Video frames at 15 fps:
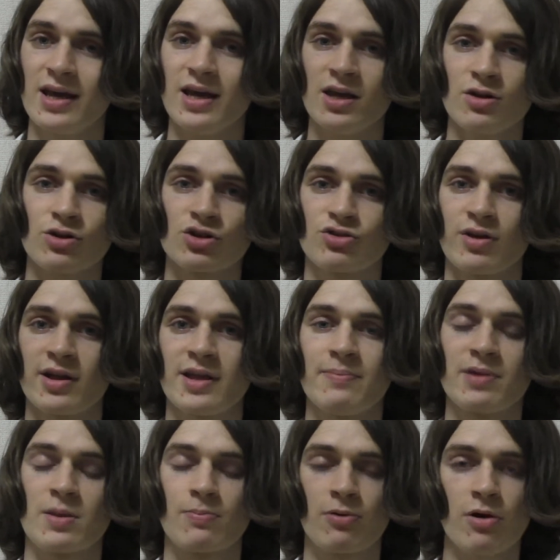in Australia,
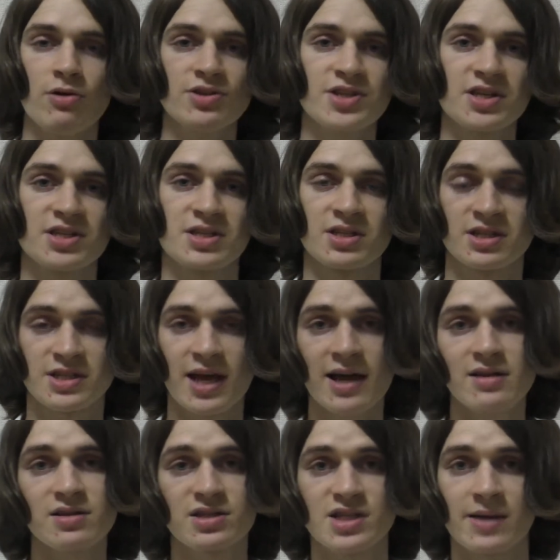but the process is
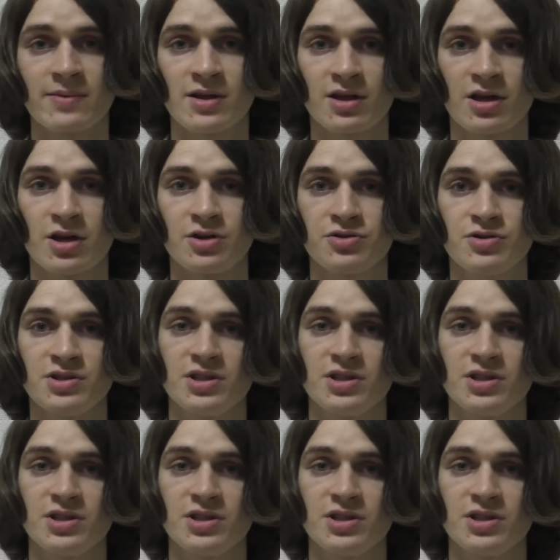exactly the same in other countries.